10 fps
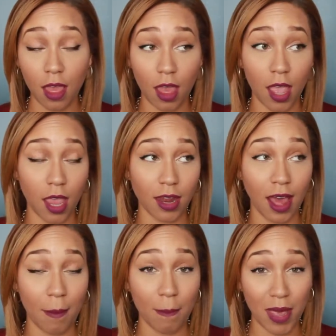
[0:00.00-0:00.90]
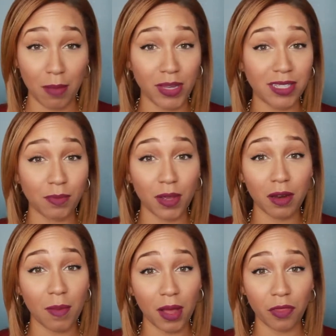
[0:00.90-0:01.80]
and I maybe spent
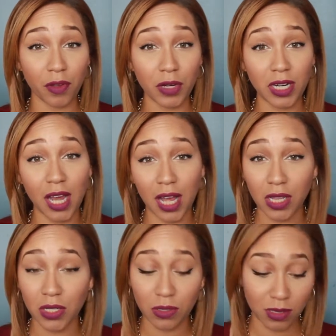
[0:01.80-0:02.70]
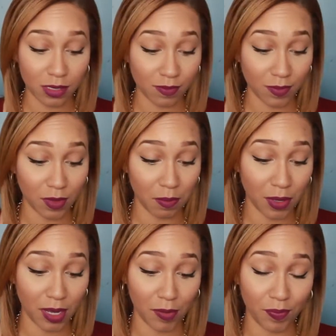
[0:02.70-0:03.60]
about $30,
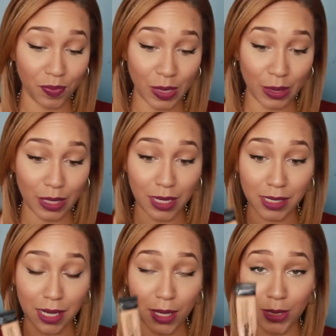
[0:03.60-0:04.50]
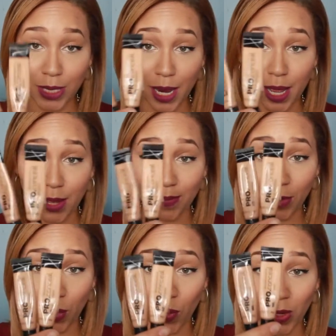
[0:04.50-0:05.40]
but these, honey child,
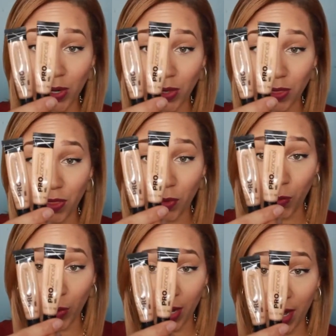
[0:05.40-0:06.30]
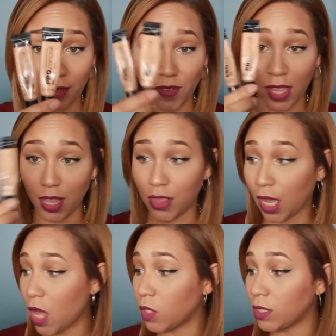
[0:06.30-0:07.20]
are worth the rave. And the
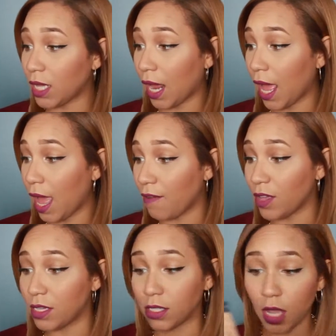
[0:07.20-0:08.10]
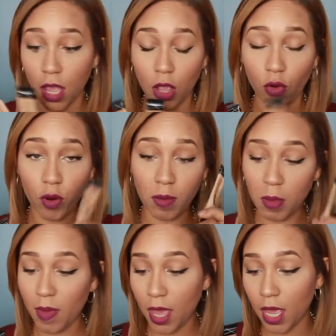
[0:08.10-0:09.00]
colors that I have is
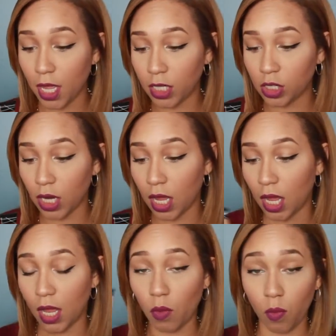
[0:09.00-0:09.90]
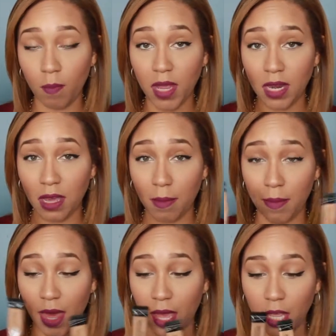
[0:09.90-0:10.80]
creamy beige and medium
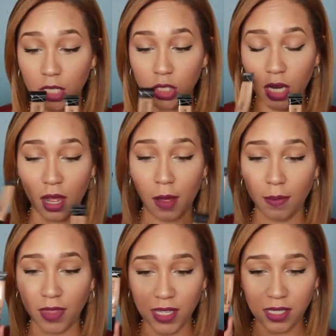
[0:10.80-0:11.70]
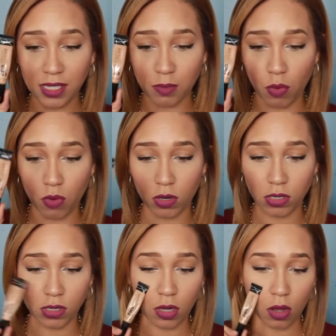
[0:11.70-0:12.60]
beige. This is more
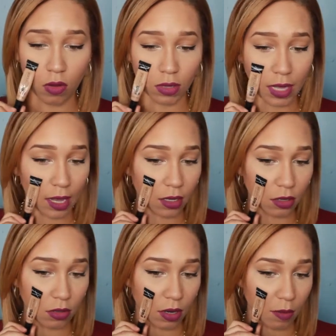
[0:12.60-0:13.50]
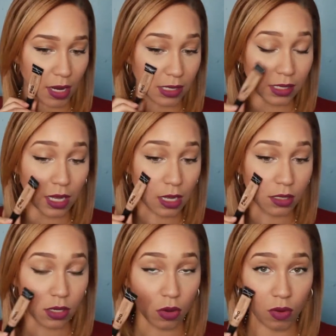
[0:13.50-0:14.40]
so like, you know, my
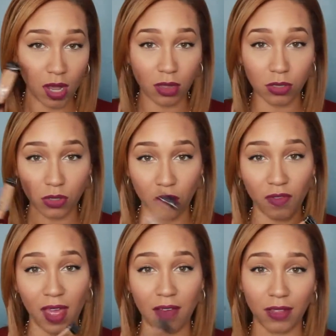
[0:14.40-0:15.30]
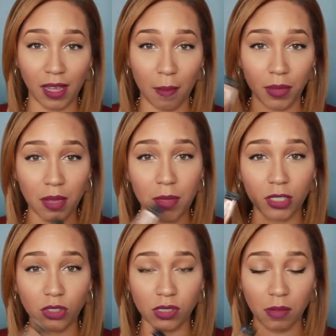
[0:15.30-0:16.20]
skin tone color. So if I have like a
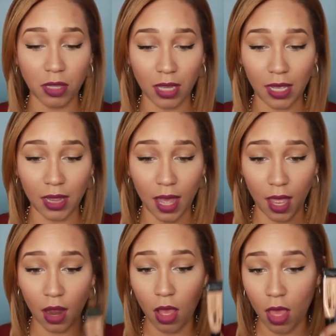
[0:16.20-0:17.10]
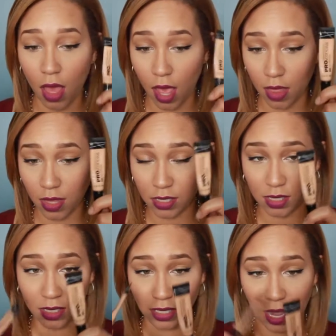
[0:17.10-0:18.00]
blemish or something like that, and
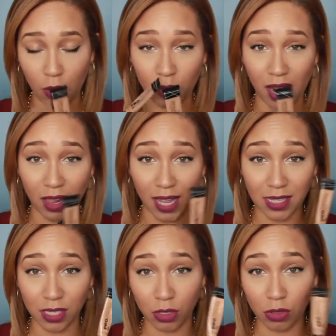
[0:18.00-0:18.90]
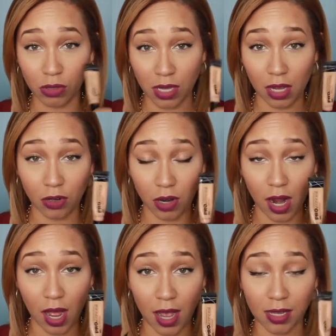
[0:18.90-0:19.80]
this is like what I like to use under
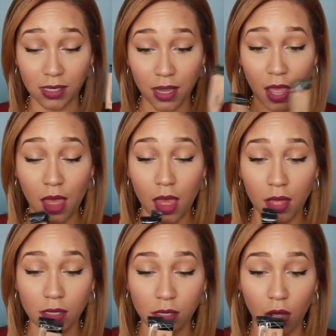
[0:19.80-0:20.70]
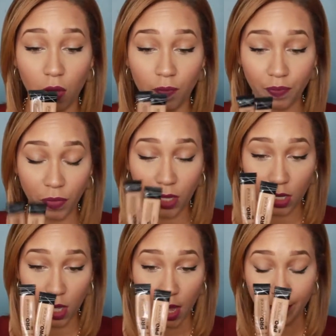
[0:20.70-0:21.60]
eyes. So
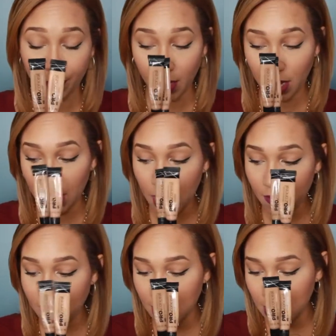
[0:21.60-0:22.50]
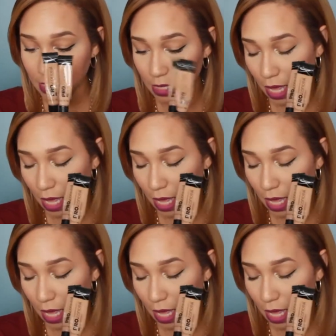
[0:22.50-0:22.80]
yeah, love these